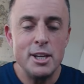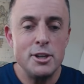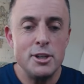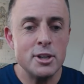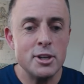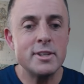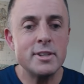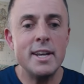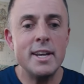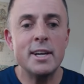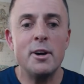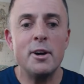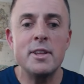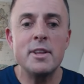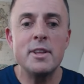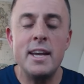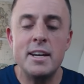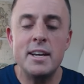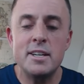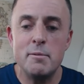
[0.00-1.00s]
just like all
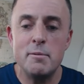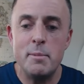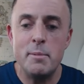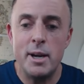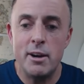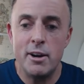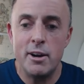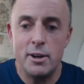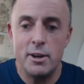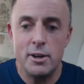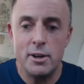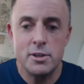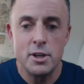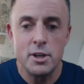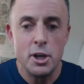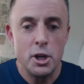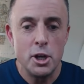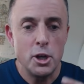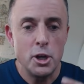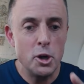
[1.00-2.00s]
the ancient mariners,
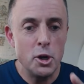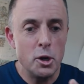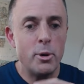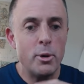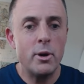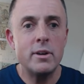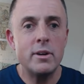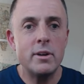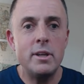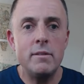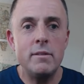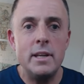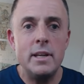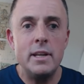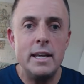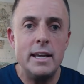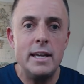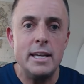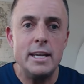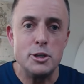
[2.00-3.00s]
your
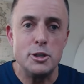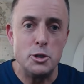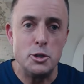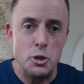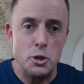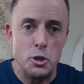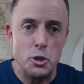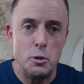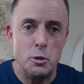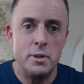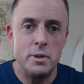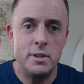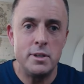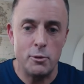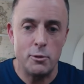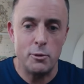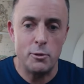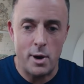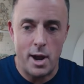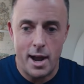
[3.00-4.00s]
productivity is doomed to
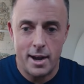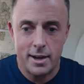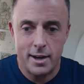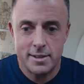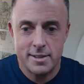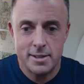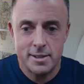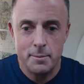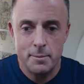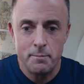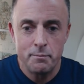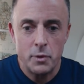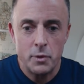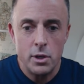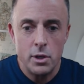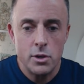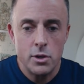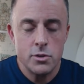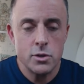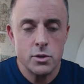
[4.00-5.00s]
the rocks.
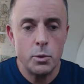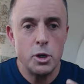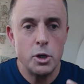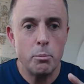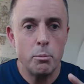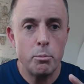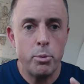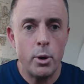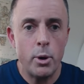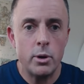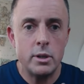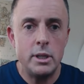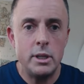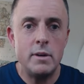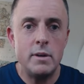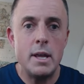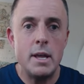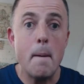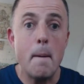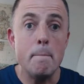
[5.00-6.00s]
So when your
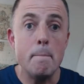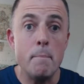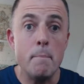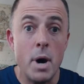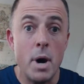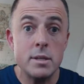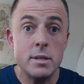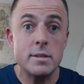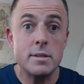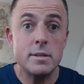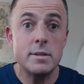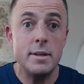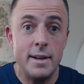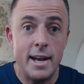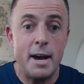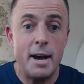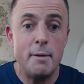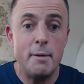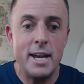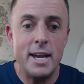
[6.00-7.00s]
productivity must
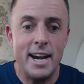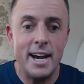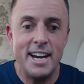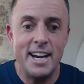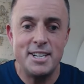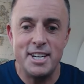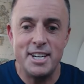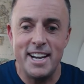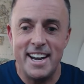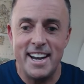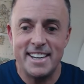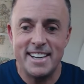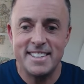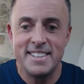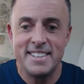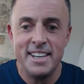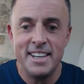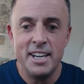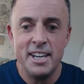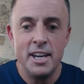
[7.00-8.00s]
not be
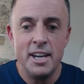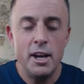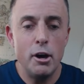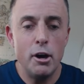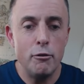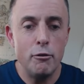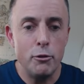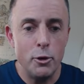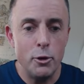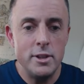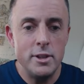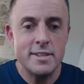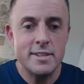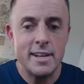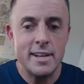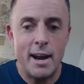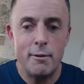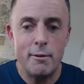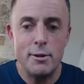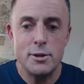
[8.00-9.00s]
hijacked, avoid the
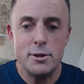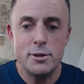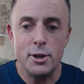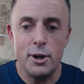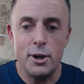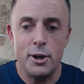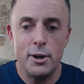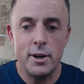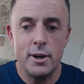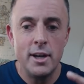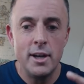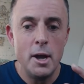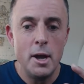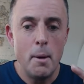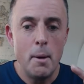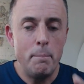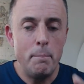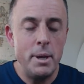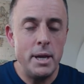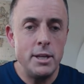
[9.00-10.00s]
siren song,
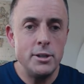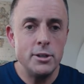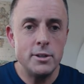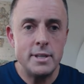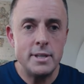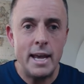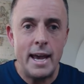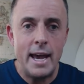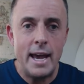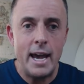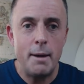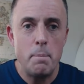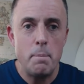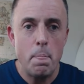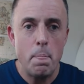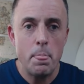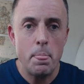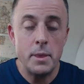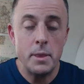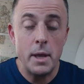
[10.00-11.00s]
pin your tab
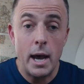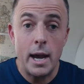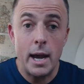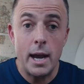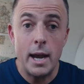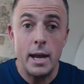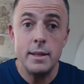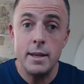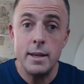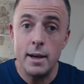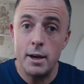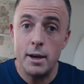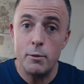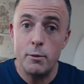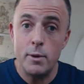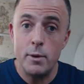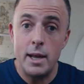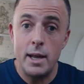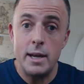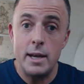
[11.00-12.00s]
to hide the
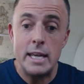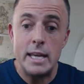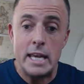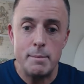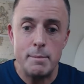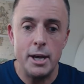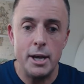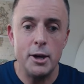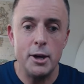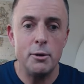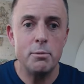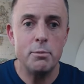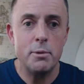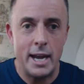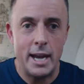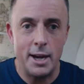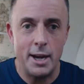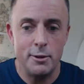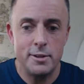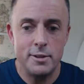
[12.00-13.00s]
unread email
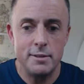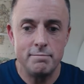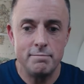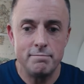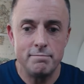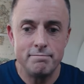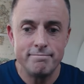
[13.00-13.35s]
count.